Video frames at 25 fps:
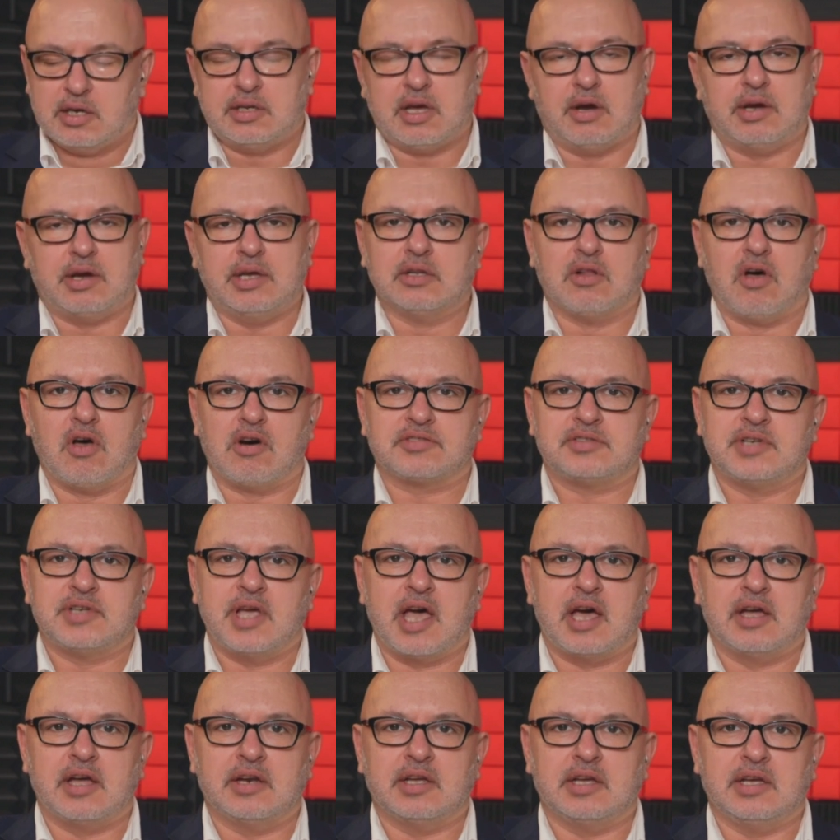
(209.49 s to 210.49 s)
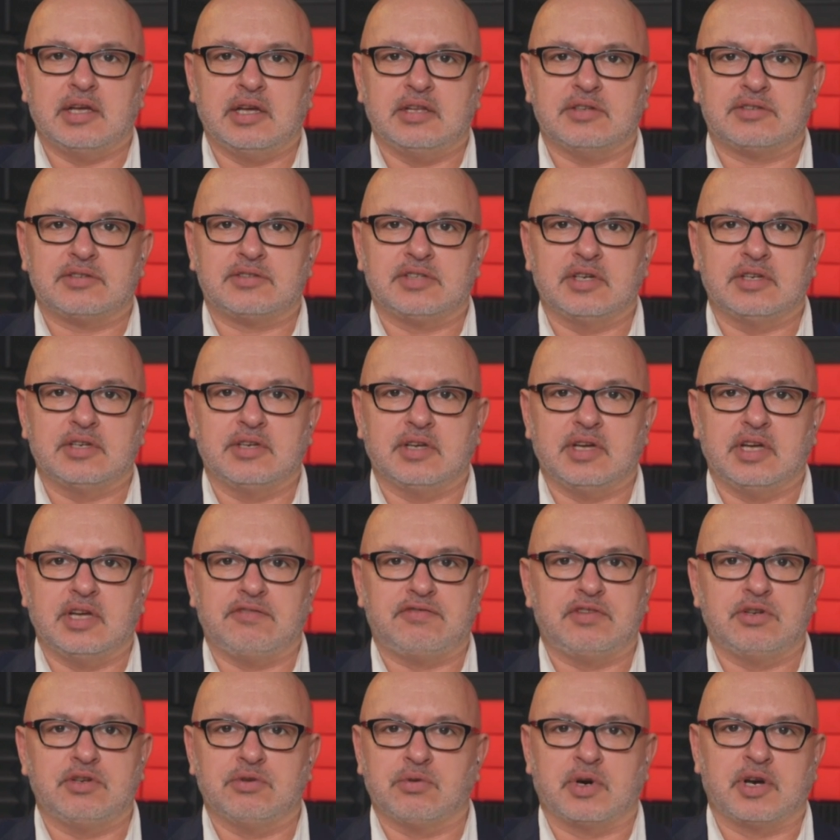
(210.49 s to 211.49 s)
Now, in lockdown in Sydney,
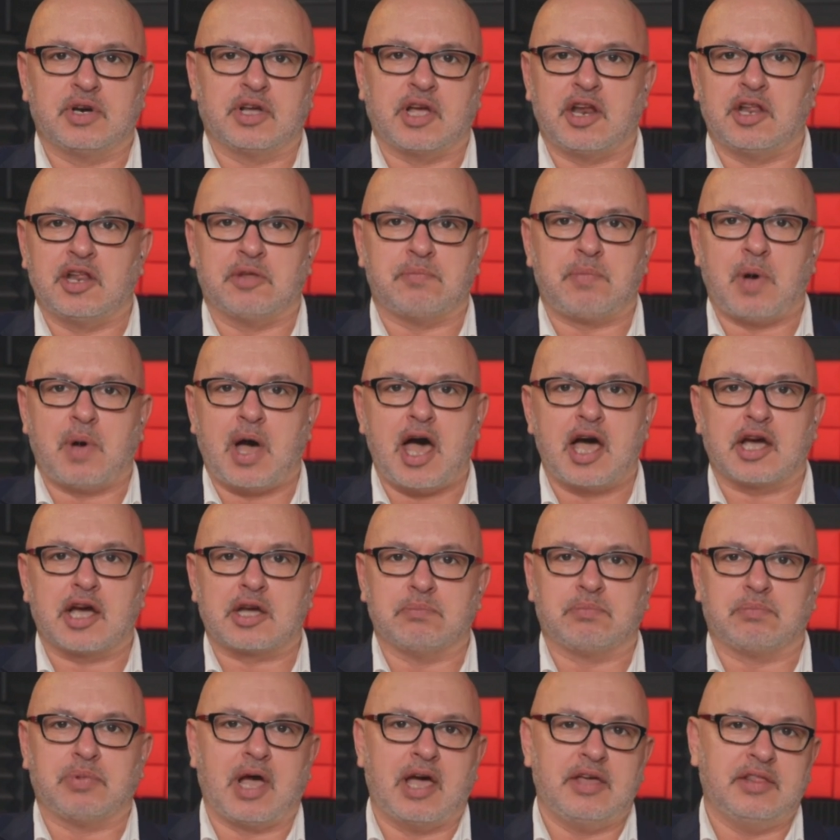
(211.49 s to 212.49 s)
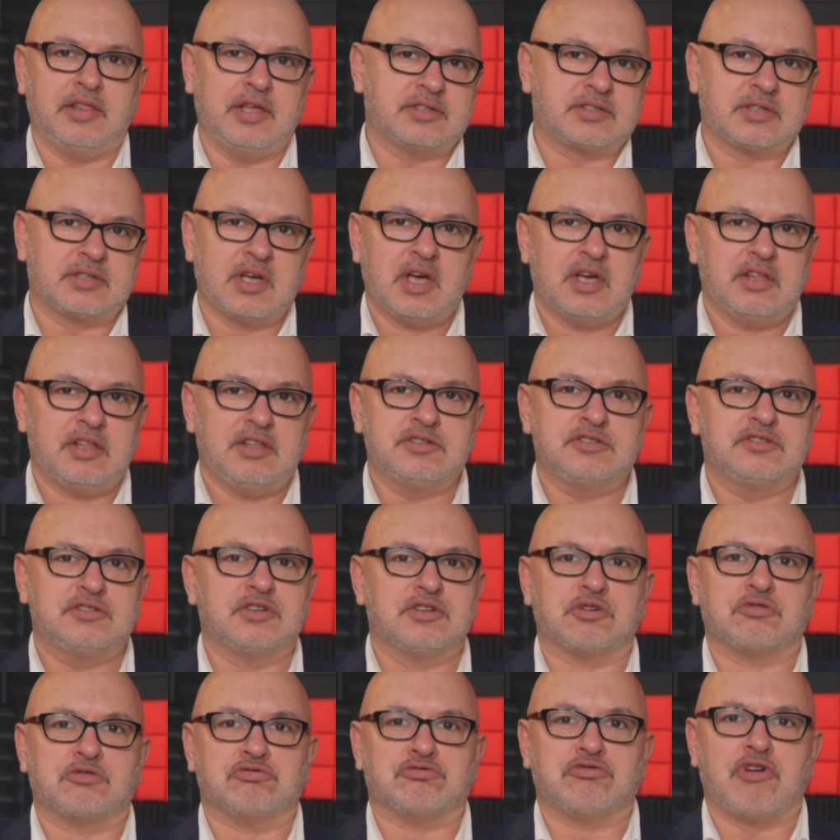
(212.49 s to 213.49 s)
if you want to go to the park and play this, this
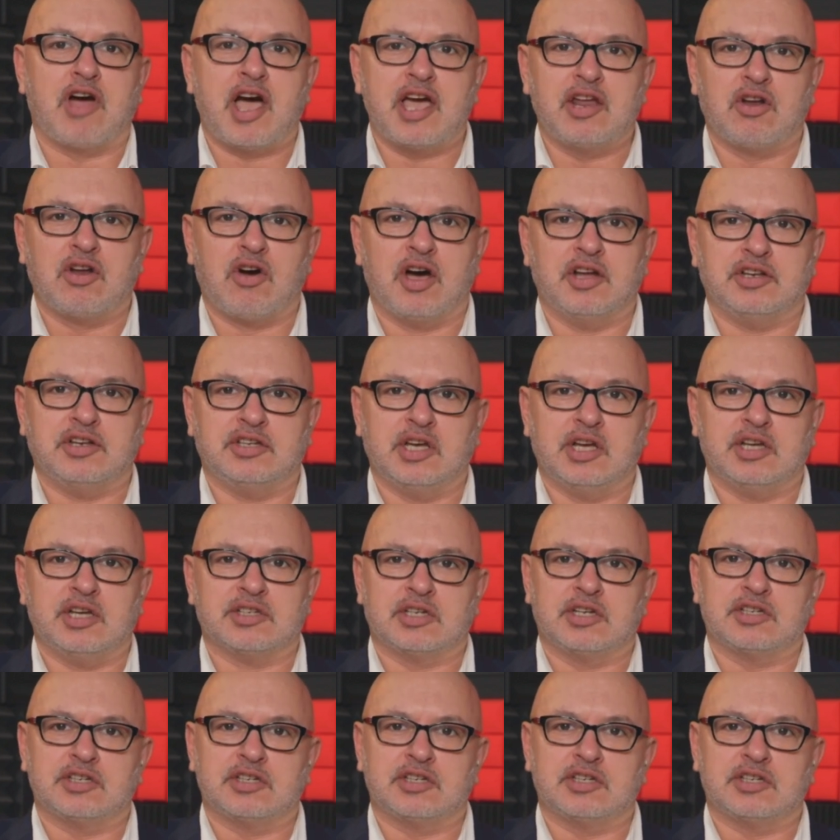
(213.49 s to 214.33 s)
is a great idea.